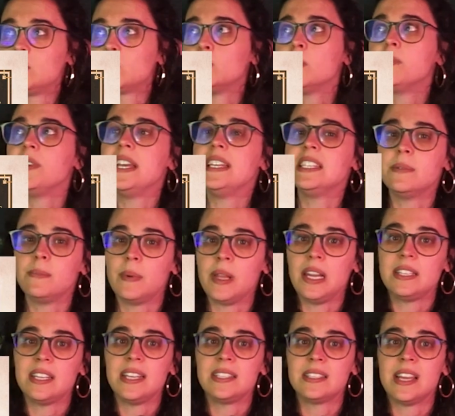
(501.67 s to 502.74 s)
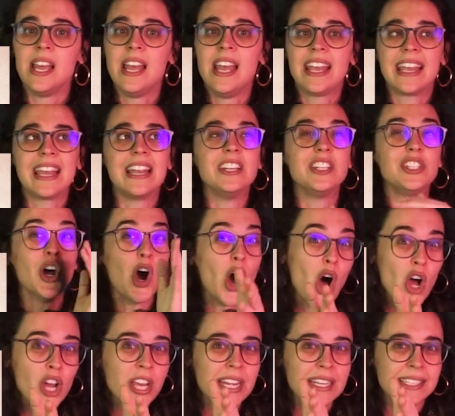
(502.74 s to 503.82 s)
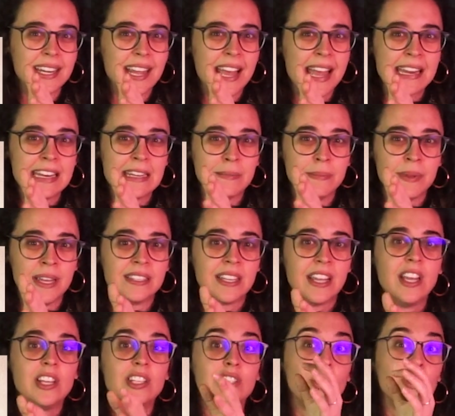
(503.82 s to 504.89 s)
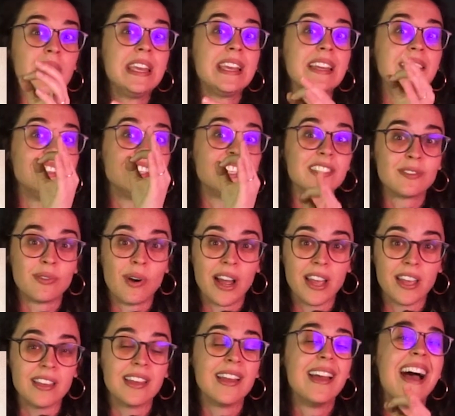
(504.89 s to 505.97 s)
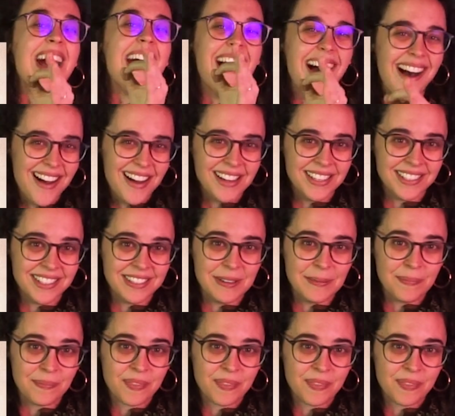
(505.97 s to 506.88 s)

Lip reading: some of his abilities can target enemies so he can strike harder.